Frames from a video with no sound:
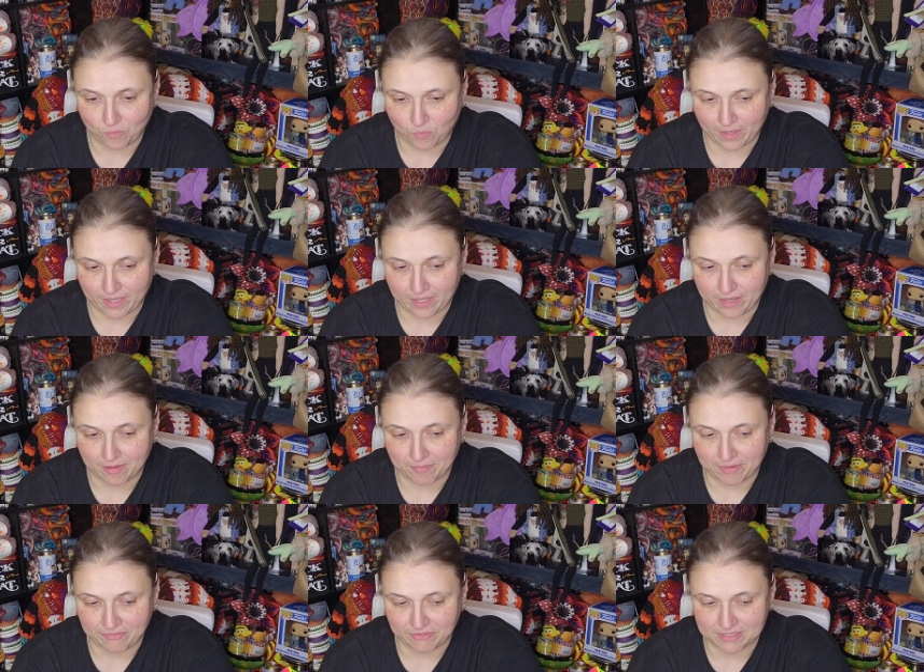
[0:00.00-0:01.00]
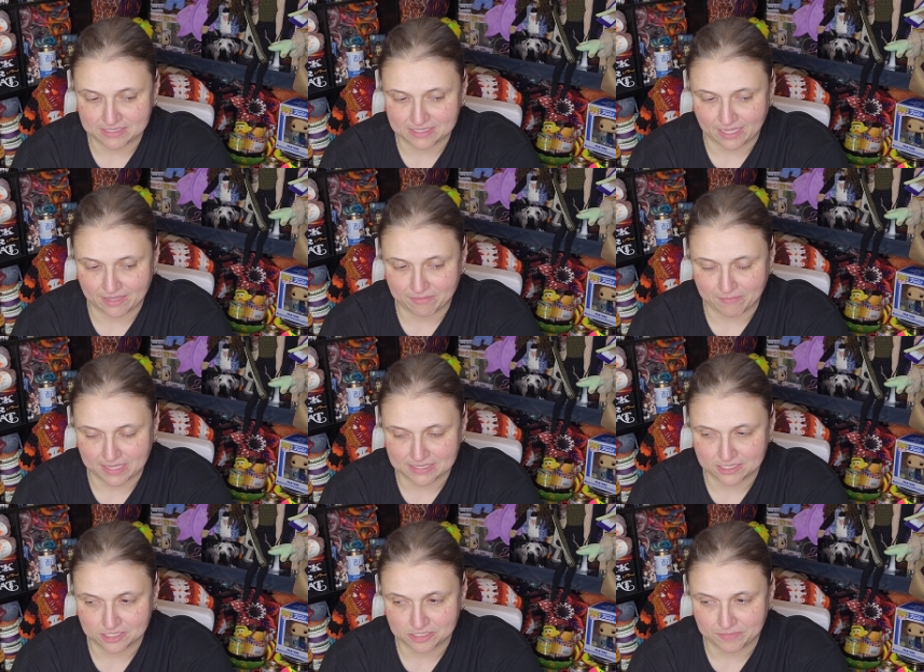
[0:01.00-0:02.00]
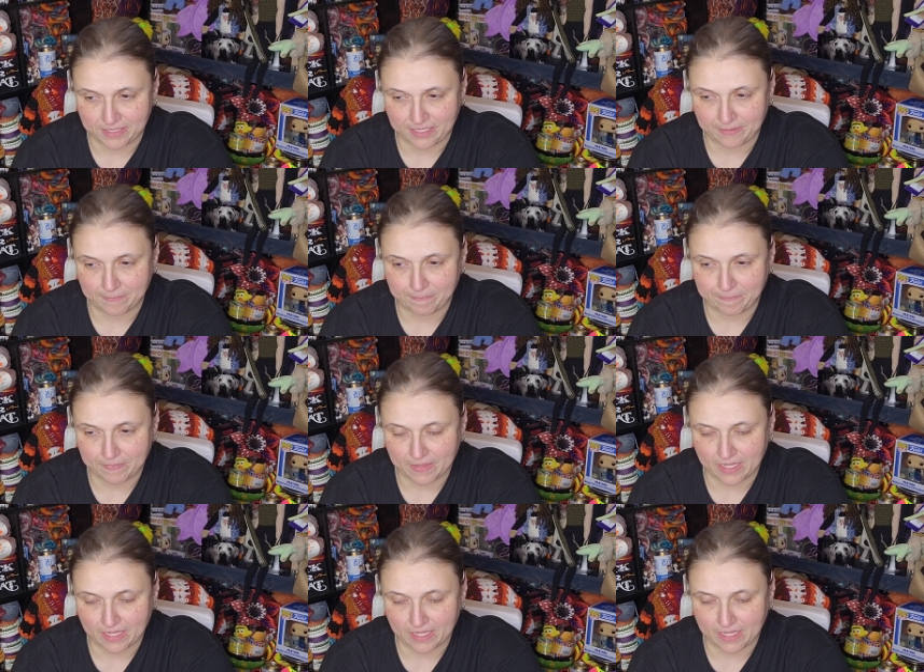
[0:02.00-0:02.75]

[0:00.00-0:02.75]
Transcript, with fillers: when my friend Seth messaged me